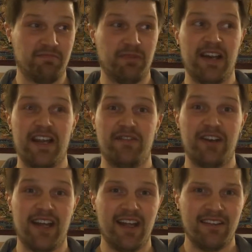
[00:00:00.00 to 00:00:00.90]
believe
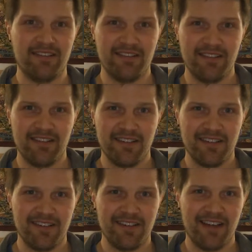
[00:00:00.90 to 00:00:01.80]
in it,
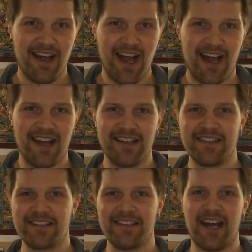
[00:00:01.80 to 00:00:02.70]

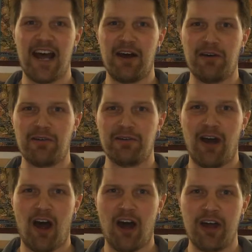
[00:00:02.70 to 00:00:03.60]
and now
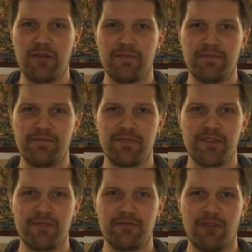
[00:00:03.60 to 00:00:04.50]

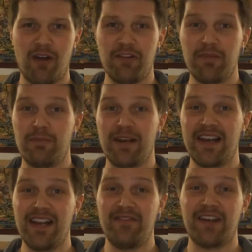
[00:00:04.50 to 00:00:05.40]
rather than
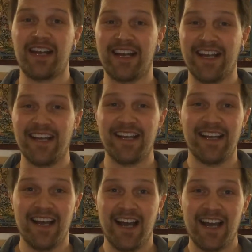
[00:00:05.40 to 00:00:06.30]
believing in it,
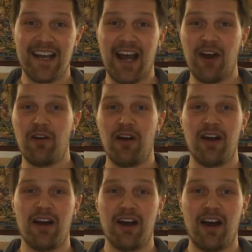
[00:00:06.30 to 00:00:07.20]
now
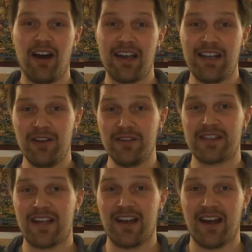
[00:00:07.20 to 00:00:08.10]
I
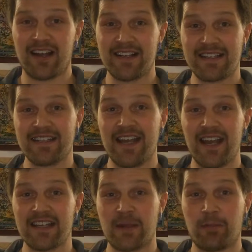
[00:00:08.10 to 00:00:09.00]
use it. I can see
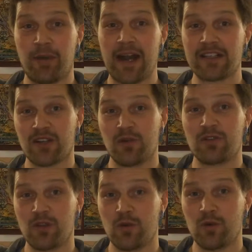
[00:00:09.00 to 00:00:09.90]
it as a practical
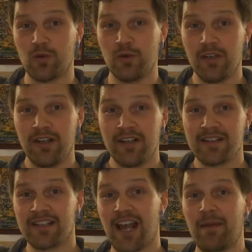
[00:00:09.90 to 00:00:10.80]
tool
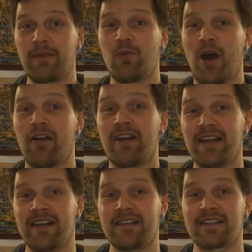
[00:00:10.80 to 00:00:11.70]
to get me where it
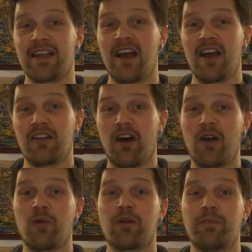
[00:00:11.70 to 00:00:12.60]
is that
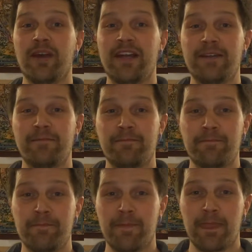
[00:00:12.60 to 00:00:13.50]
I want to be.
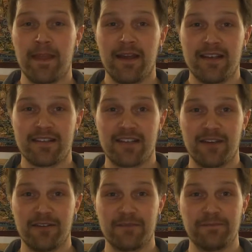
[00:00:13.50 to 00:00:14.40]

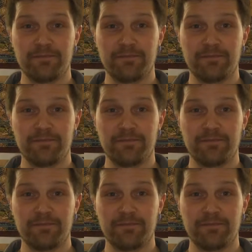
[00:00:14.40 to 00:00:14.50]
So